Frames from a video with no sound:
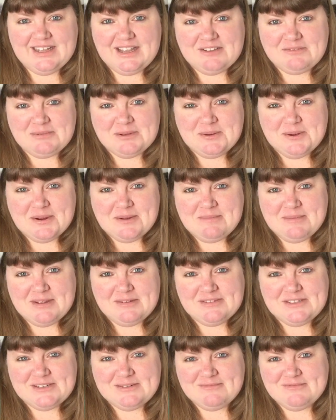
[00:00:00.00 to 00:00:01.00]
gave me quite a bit
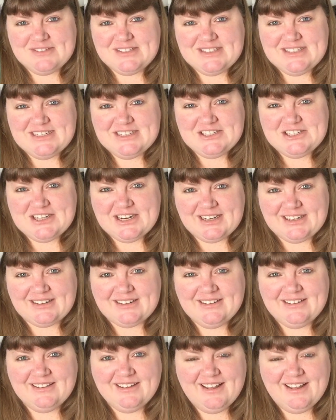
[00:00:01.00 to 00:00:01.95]
of time for stitching.